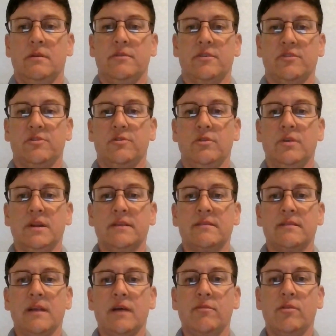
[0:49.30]
the
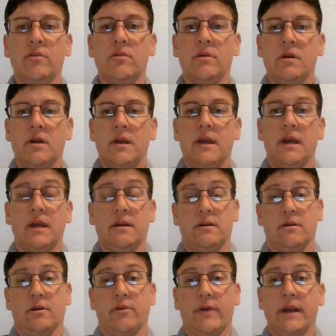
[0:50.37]
student's level and
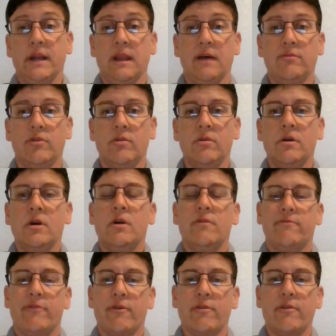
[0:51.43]
their grade level,
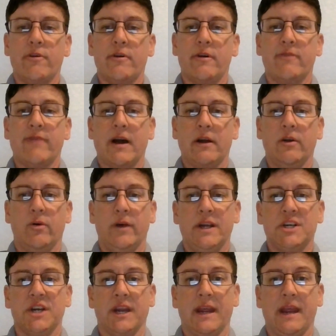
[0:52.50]
further
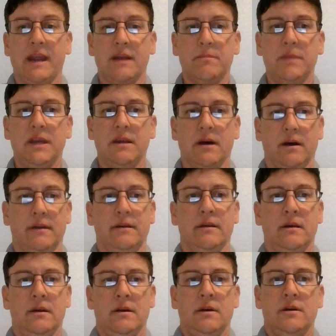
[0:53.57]
evaluation can be done
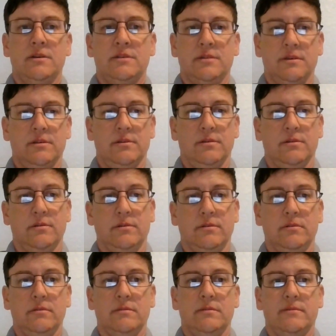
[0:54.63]

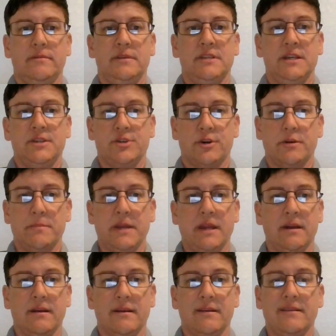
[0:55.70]
to
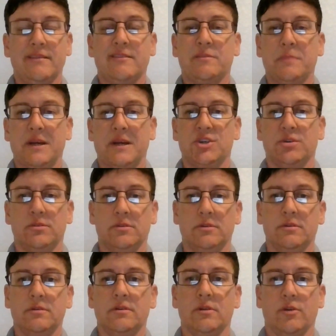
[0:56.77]
determine
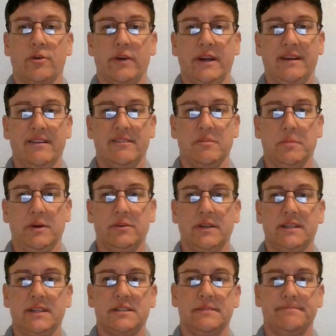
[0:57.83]
special learning
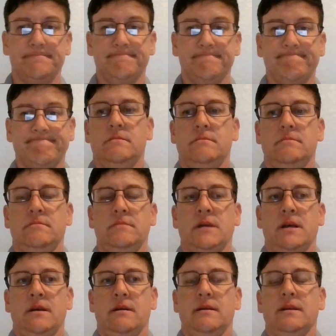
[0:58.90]
disabilities.
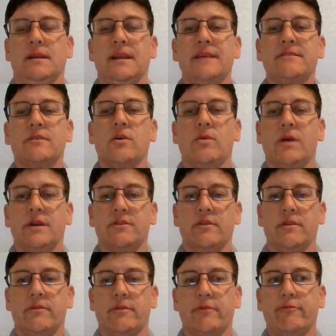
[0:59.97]
Let's go on to
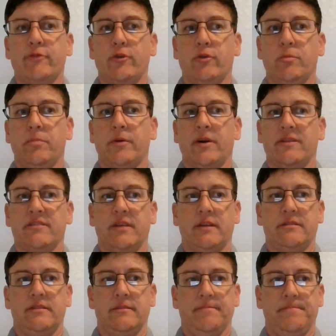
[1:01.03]
the referral
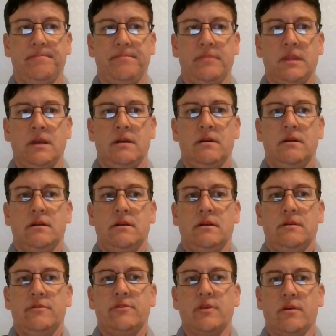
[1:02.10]
process.
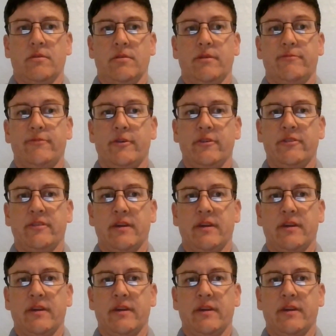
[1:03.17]
So the first